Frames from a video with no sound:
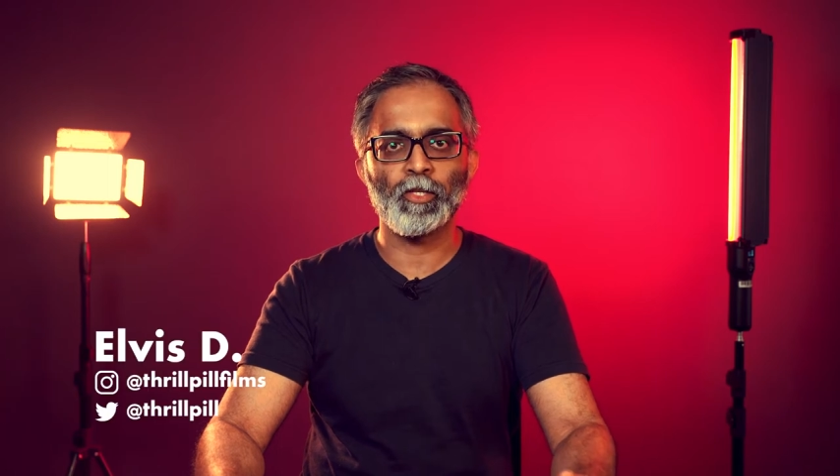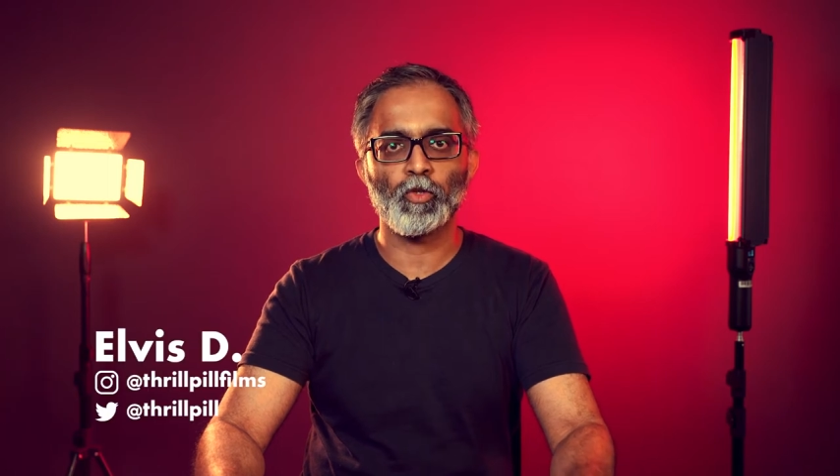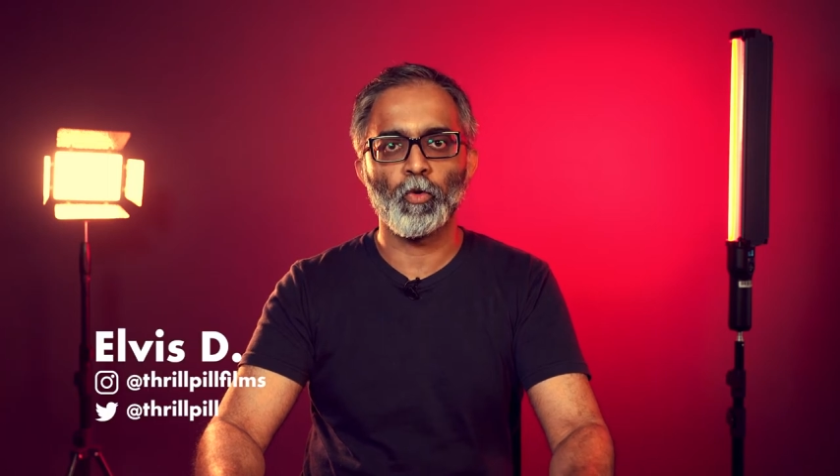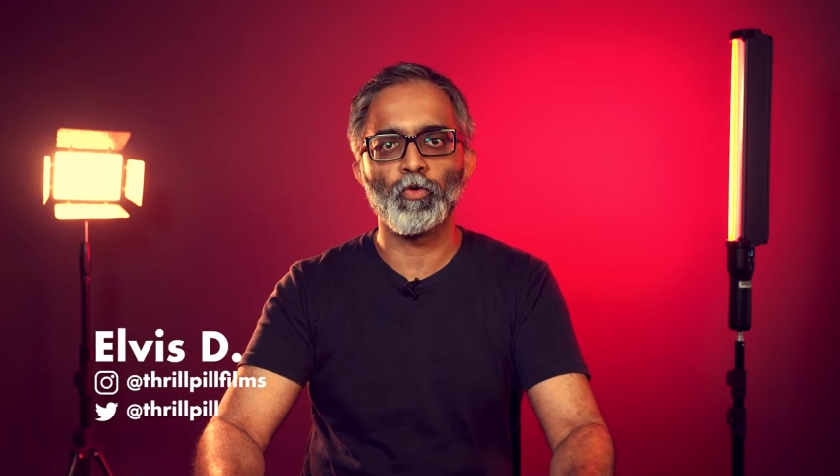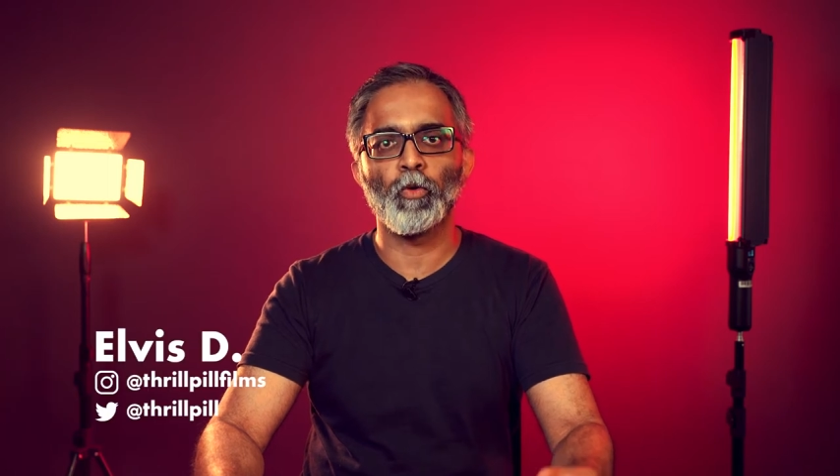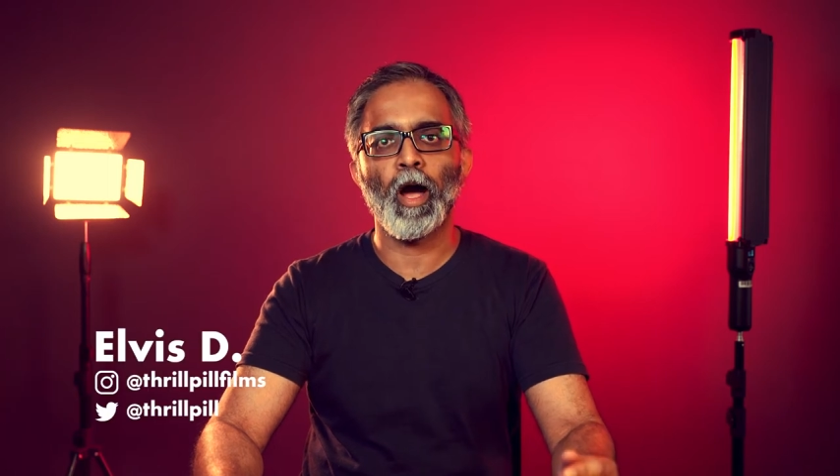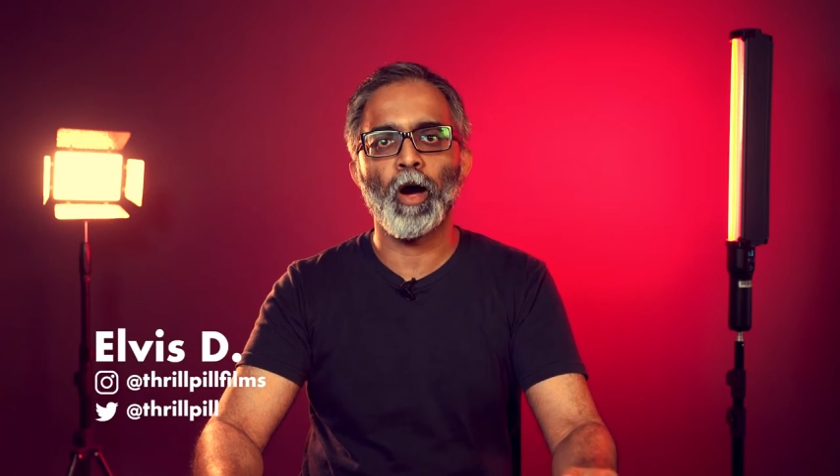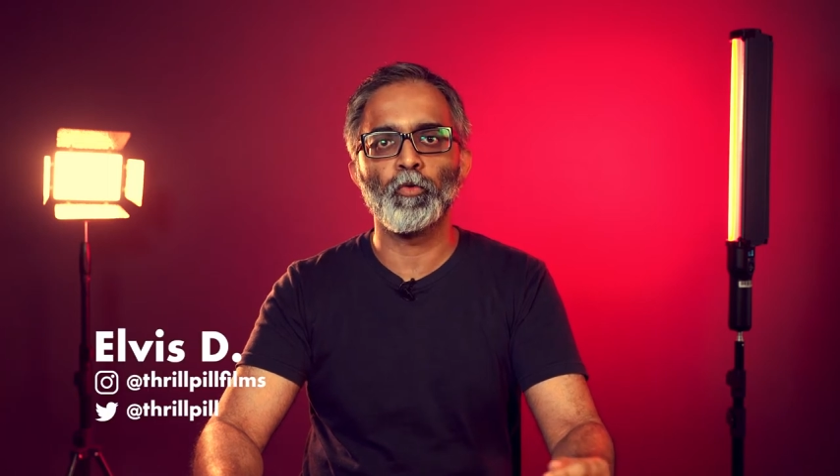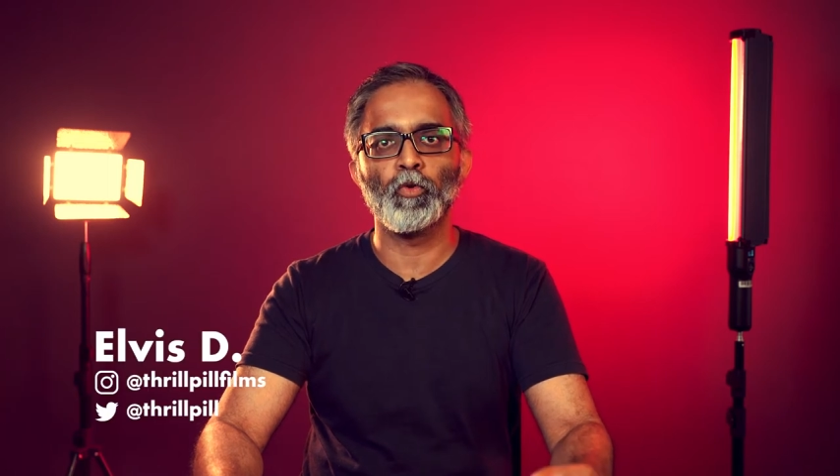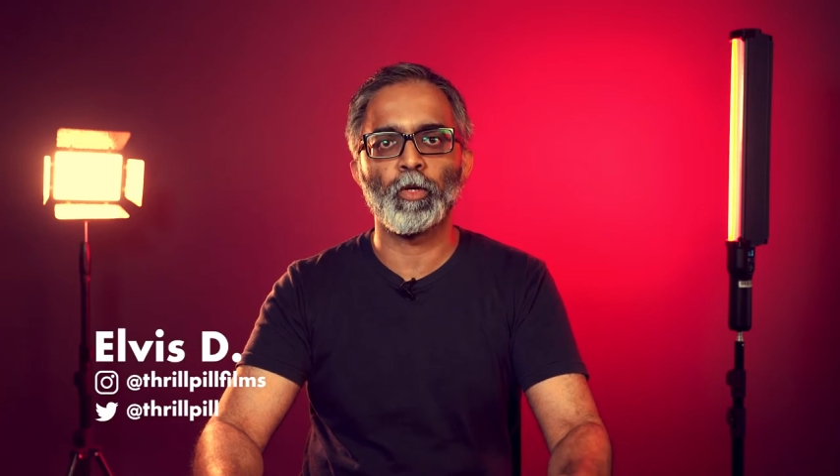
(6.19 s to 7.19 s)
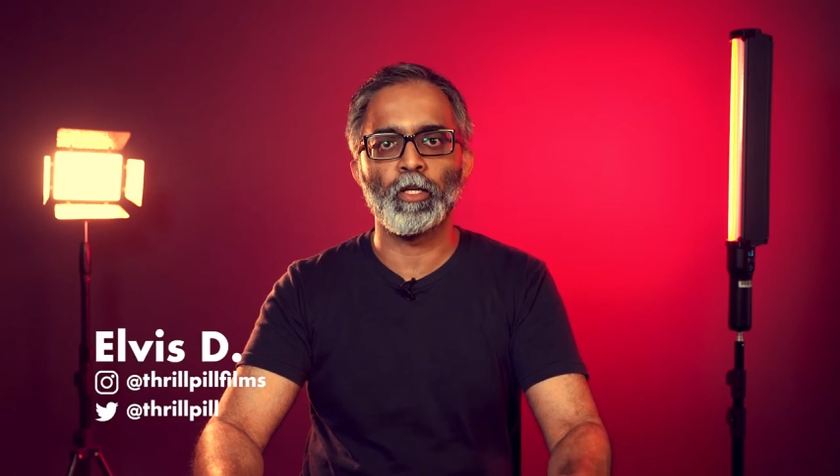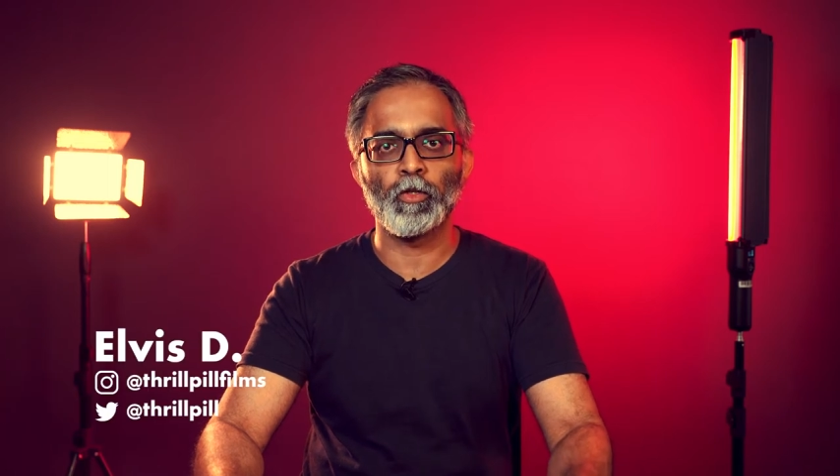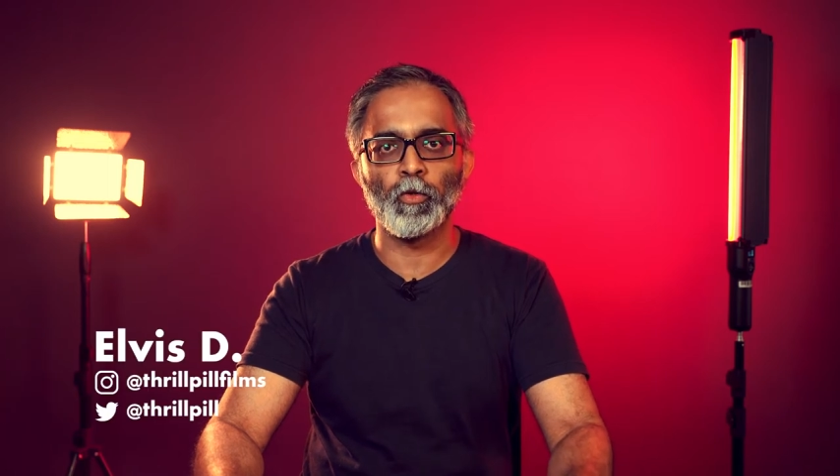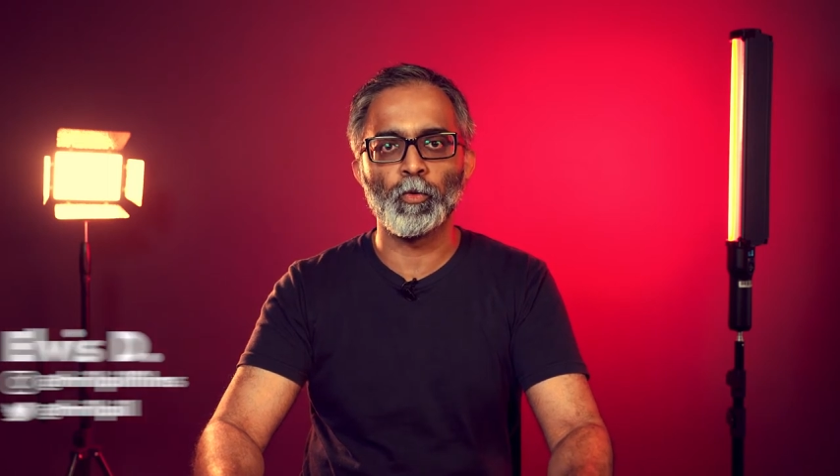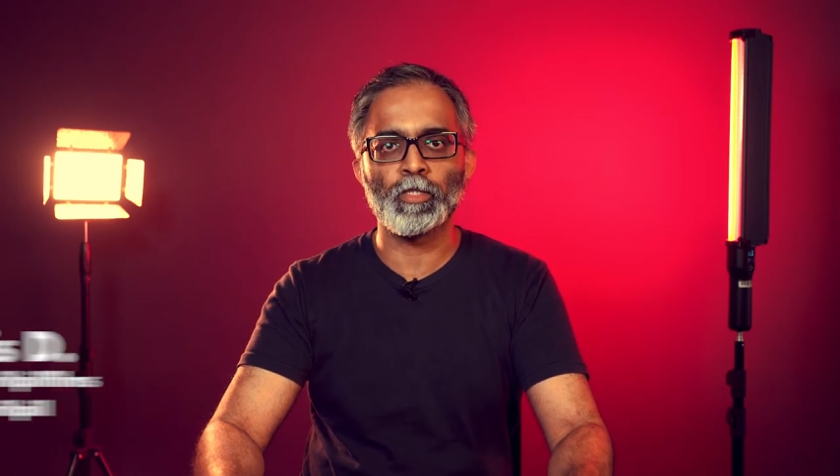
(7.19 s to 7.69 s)
show you how you can
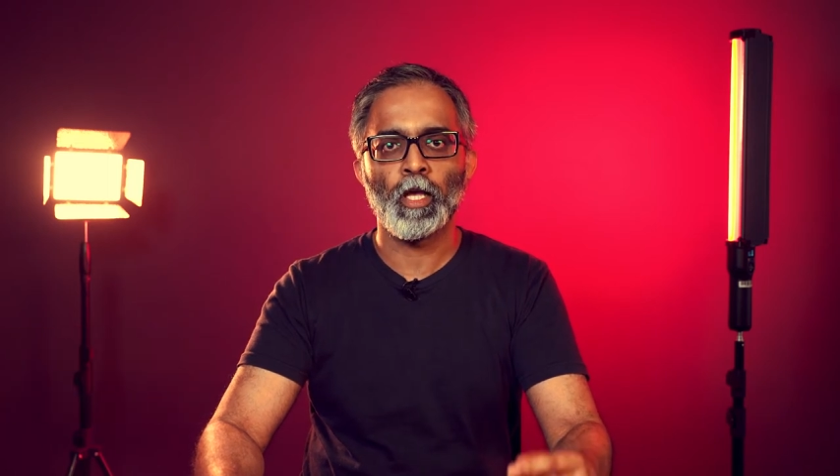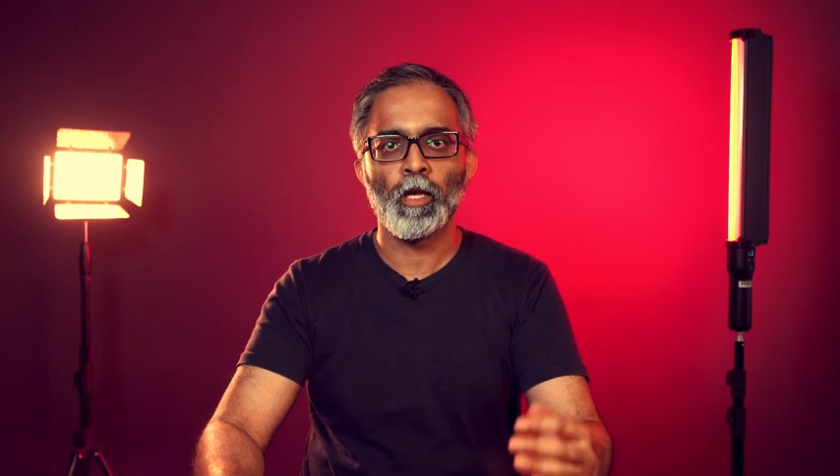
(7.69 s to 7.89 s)
use